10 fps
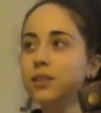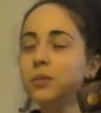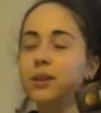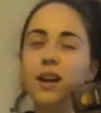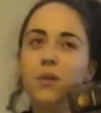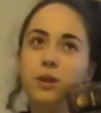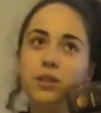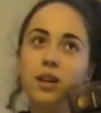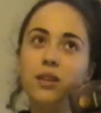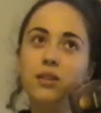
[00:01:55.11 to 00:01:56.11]
Look, it
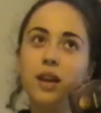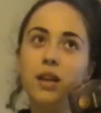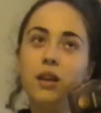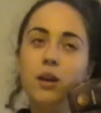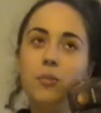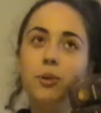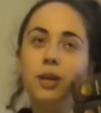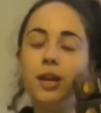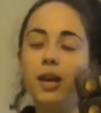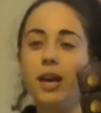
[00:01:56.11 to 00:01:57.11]
was kind of sad,
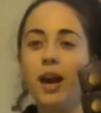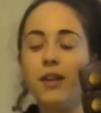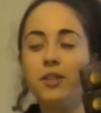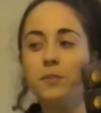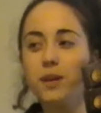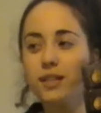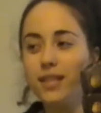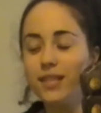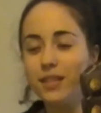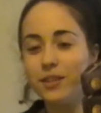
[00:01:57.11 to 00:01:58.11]
but just because
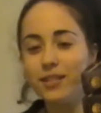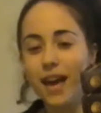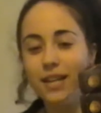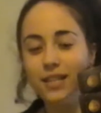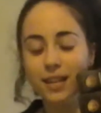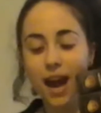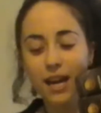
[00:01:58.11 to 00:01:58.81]
this series ended.